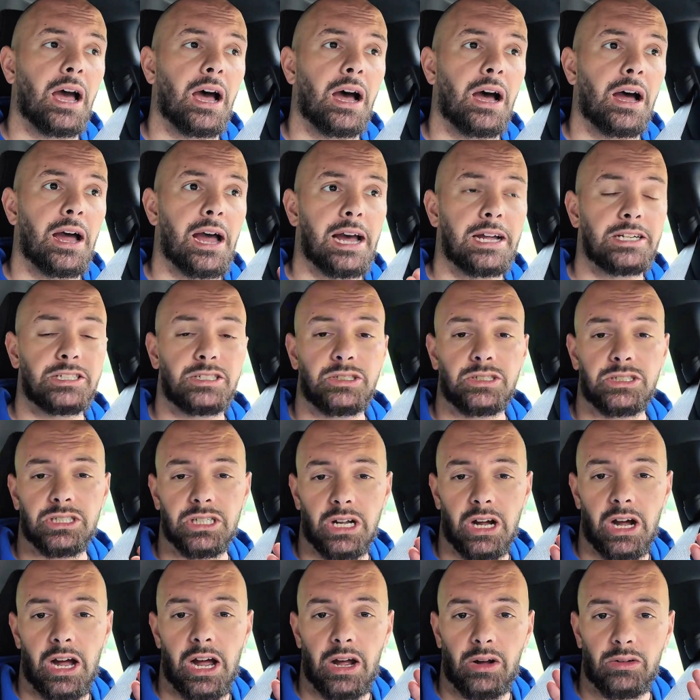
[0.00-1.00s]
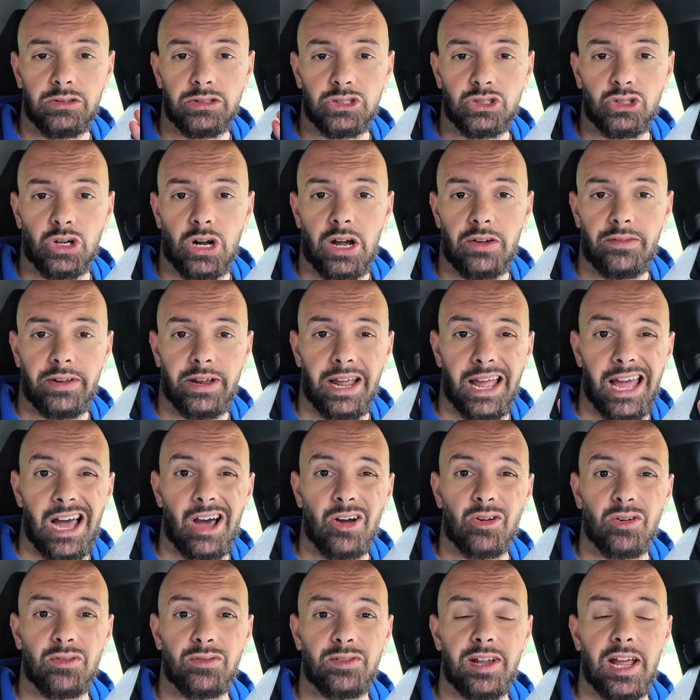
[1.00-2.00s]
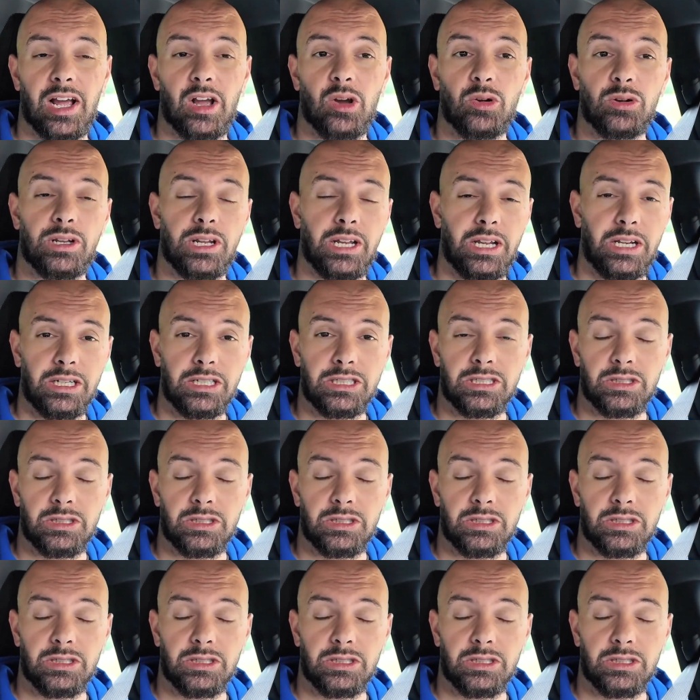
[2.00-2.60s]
As you saw, I was driving out of Negotin,